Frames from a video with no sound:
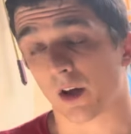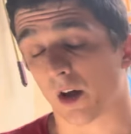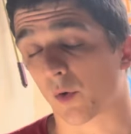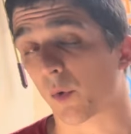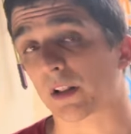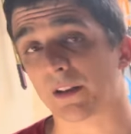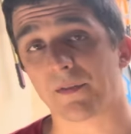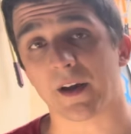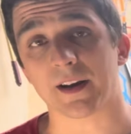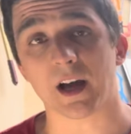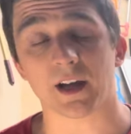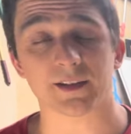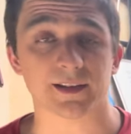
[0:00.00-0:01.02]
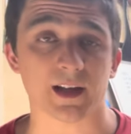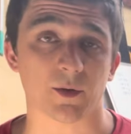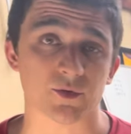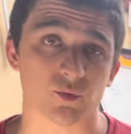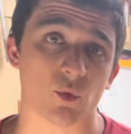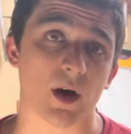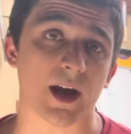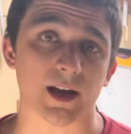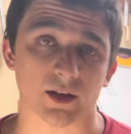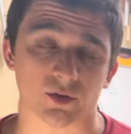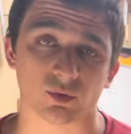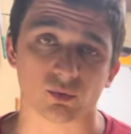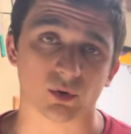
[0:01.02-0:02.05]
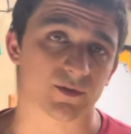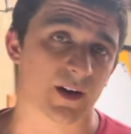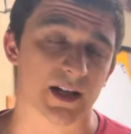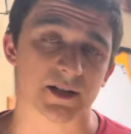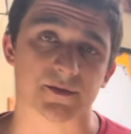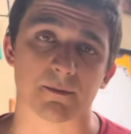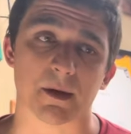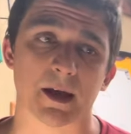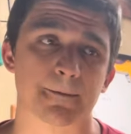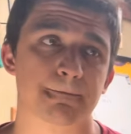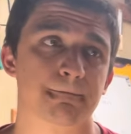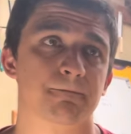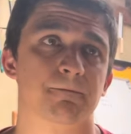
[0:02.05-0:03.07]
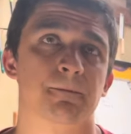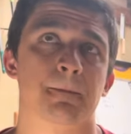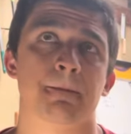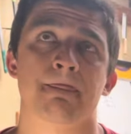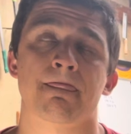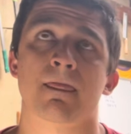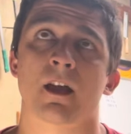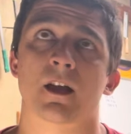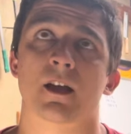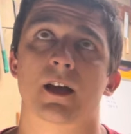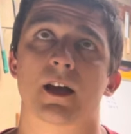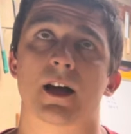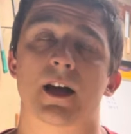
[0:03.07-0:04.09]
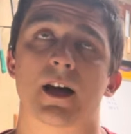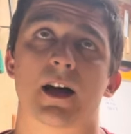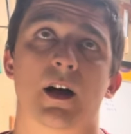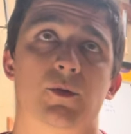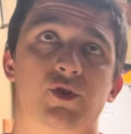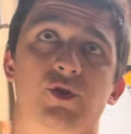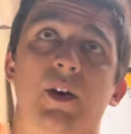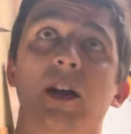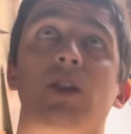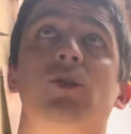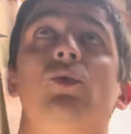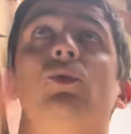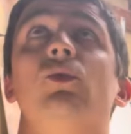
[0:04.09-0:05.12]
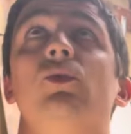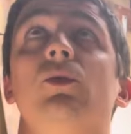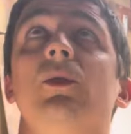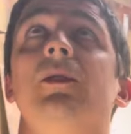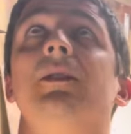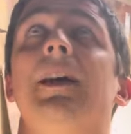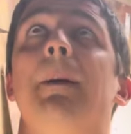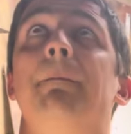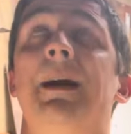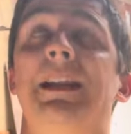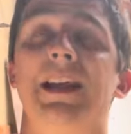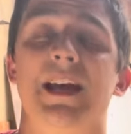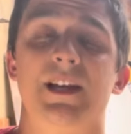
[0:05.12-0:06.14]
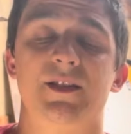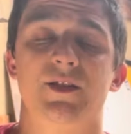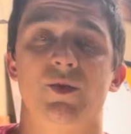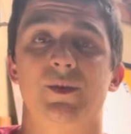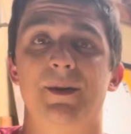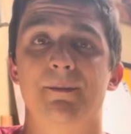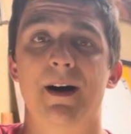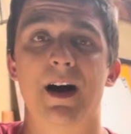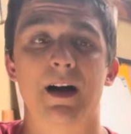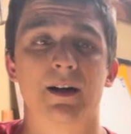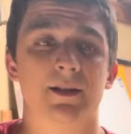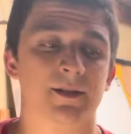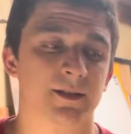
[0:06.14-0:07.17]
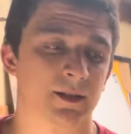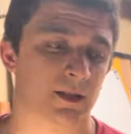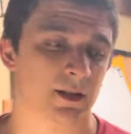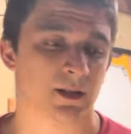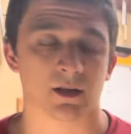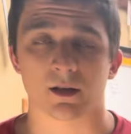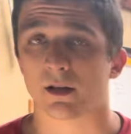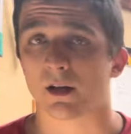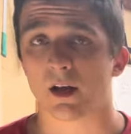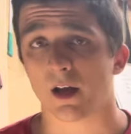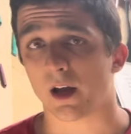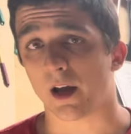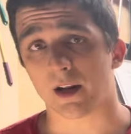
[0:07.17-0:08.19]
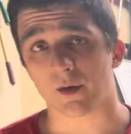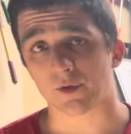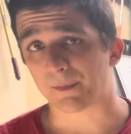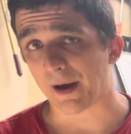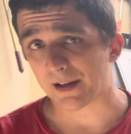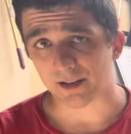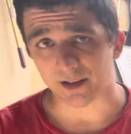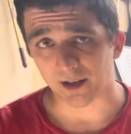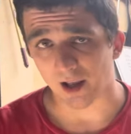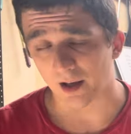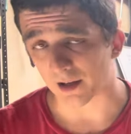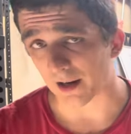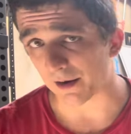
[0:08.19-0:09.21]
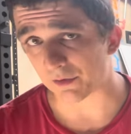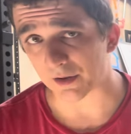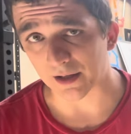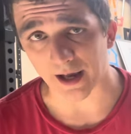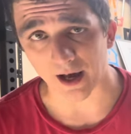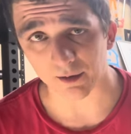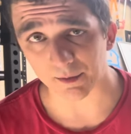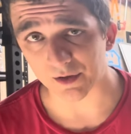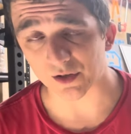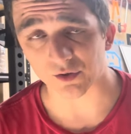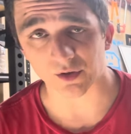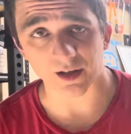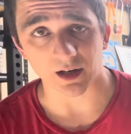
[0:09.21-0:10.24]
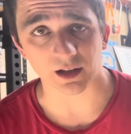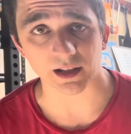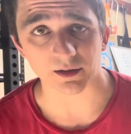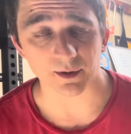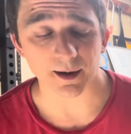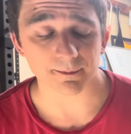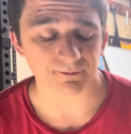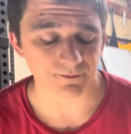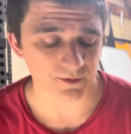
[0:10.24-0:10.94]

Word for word: Quickly found out that that was way too advanced for me. Uh, I was trying to tap my legs on the bar and it was basically taking everything out of me just to get a clean rep.